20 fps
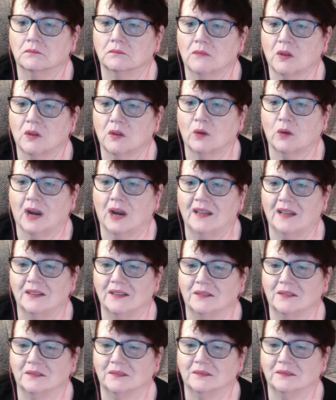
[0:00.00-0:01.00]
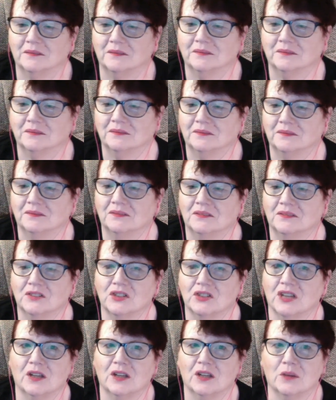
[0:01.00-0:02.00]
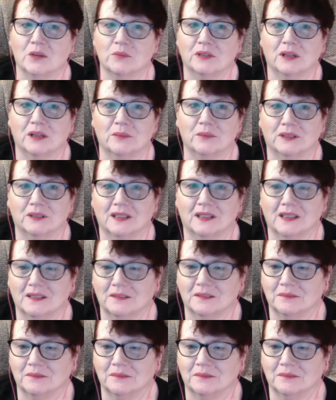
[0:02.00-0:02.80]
Right. She ain't gonna put up with that.